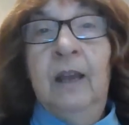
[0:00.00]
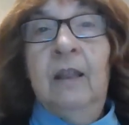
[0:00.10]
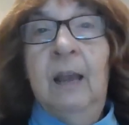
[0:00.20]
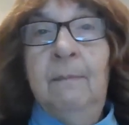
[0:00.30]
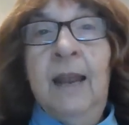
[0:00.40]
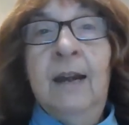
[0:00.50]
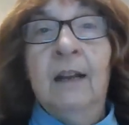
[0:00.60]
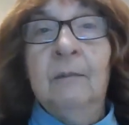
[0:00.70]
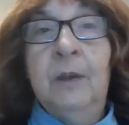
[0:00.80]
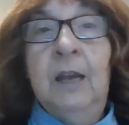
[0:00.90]
they may
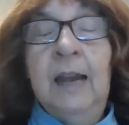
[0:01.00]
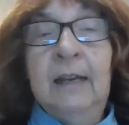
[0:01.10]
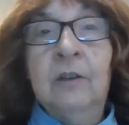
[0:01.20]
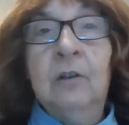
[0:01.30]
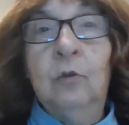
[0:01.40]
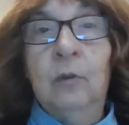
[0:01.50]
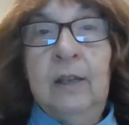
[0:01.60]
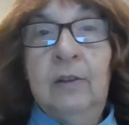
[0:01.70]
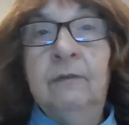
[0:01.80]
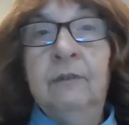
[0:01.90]
not be as
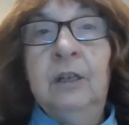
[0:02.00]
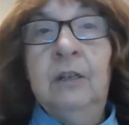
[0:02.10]
aggressively